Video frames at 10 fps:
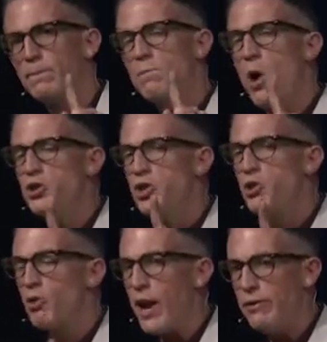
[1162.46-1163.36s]
Aren't you
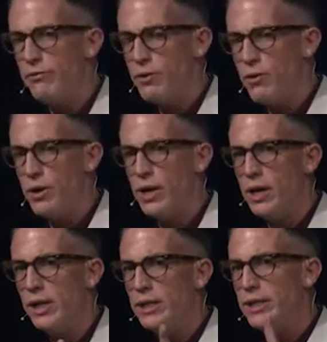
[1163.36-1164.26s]
grateful
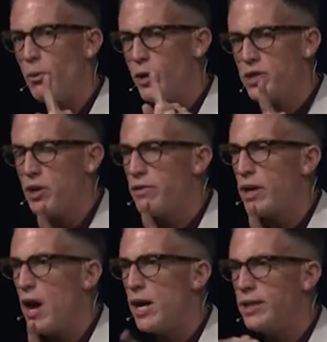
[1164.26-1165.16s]
that we serve a
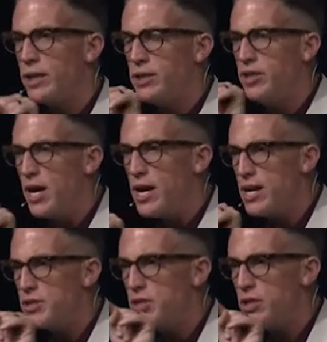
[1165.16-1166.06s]
God that does